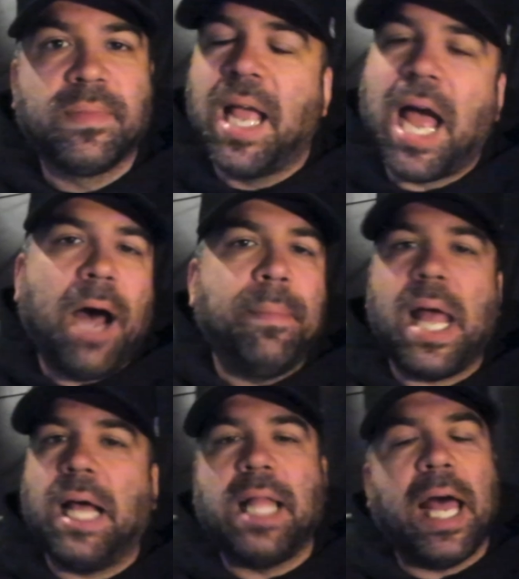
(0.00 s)
I'm
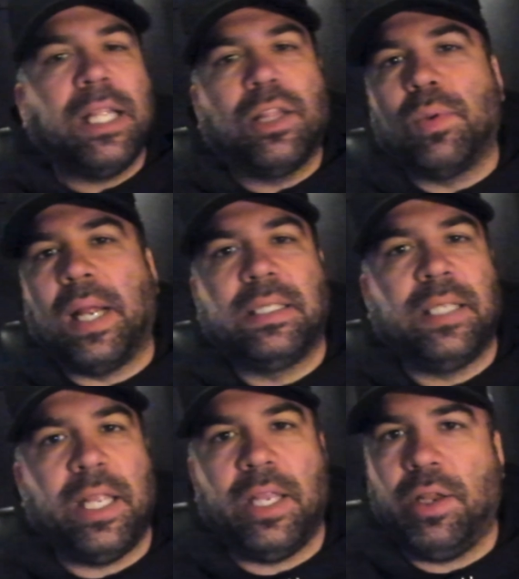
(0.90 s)
not like the rest of
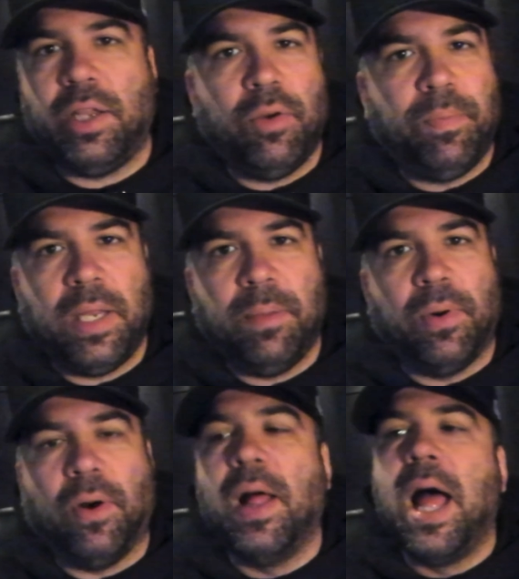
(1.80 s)
you people.